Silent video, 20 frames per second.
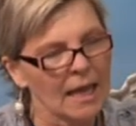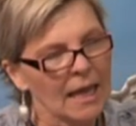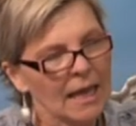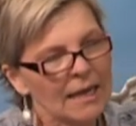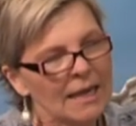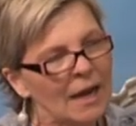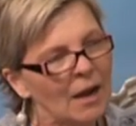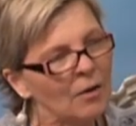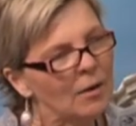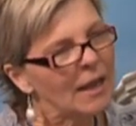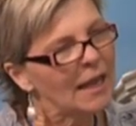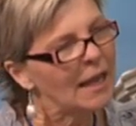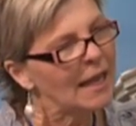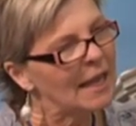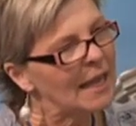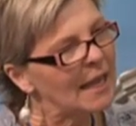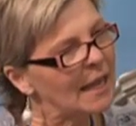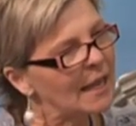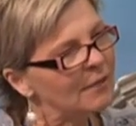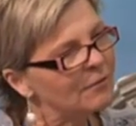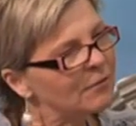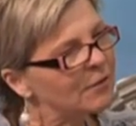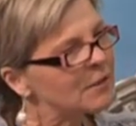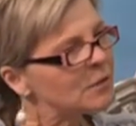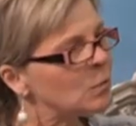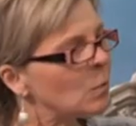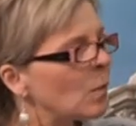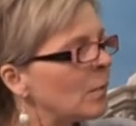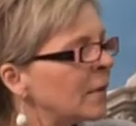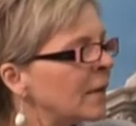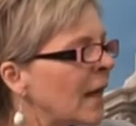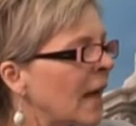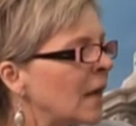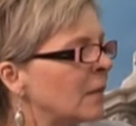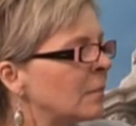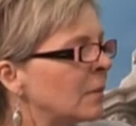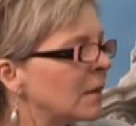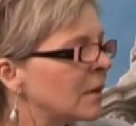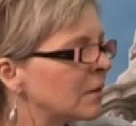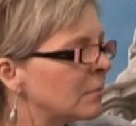Now, if this woman
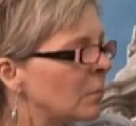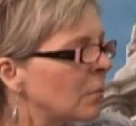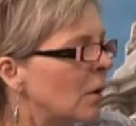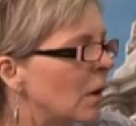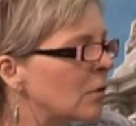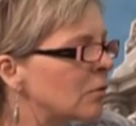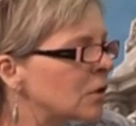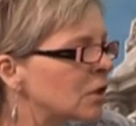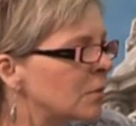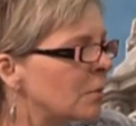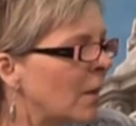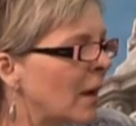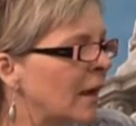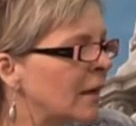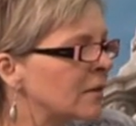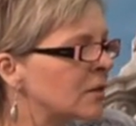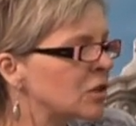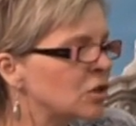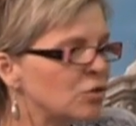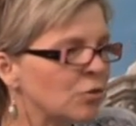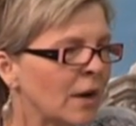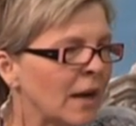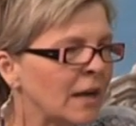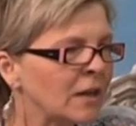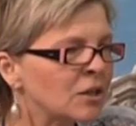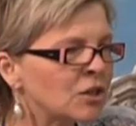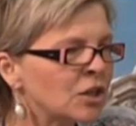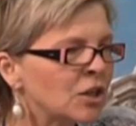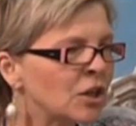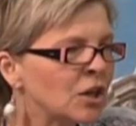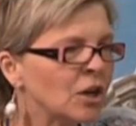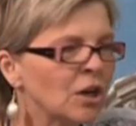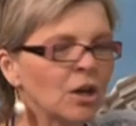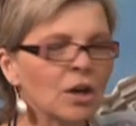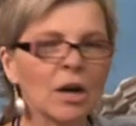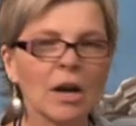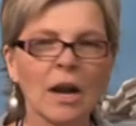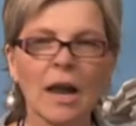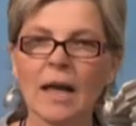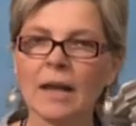had been approached by a
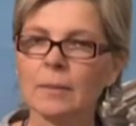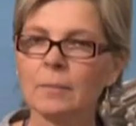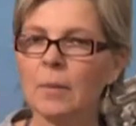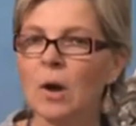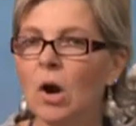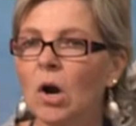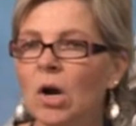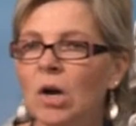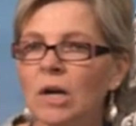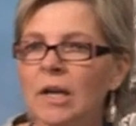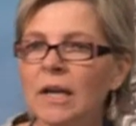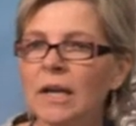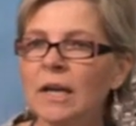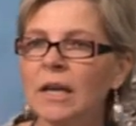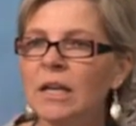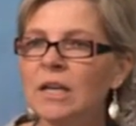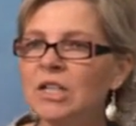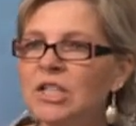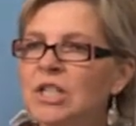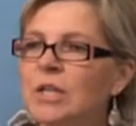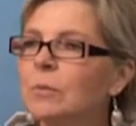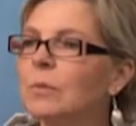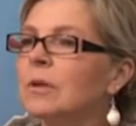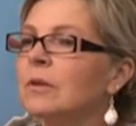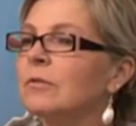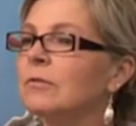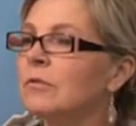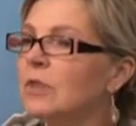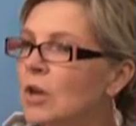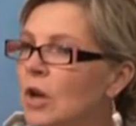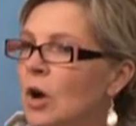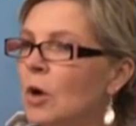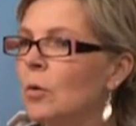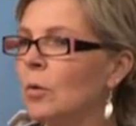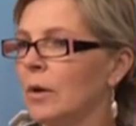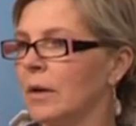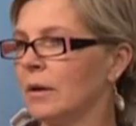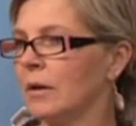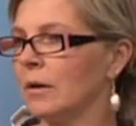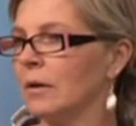stranger at a party, she would have
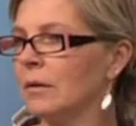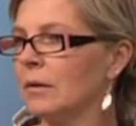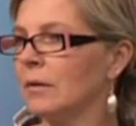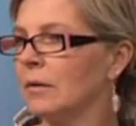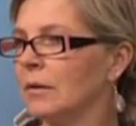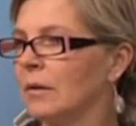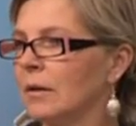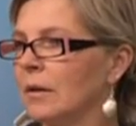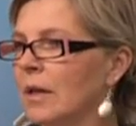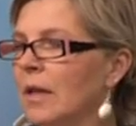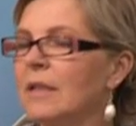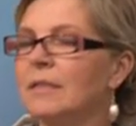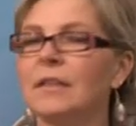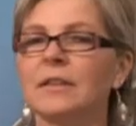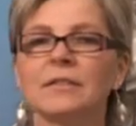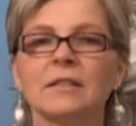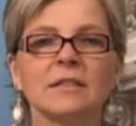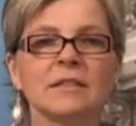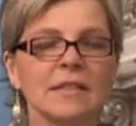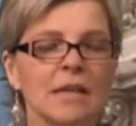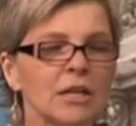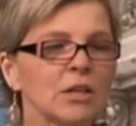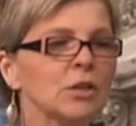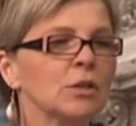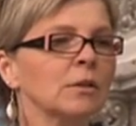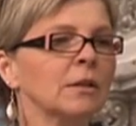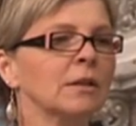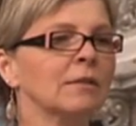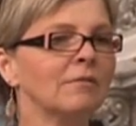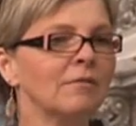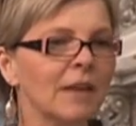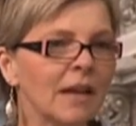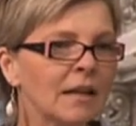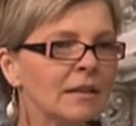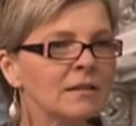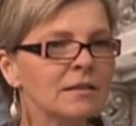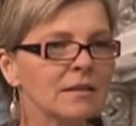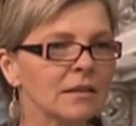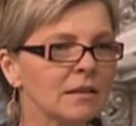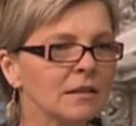known that the sexual
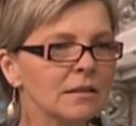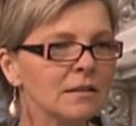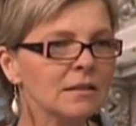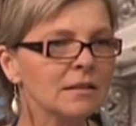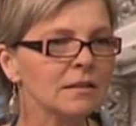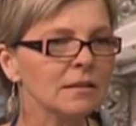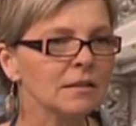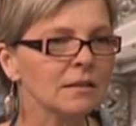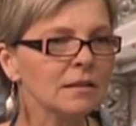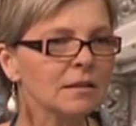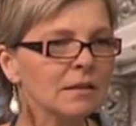advances,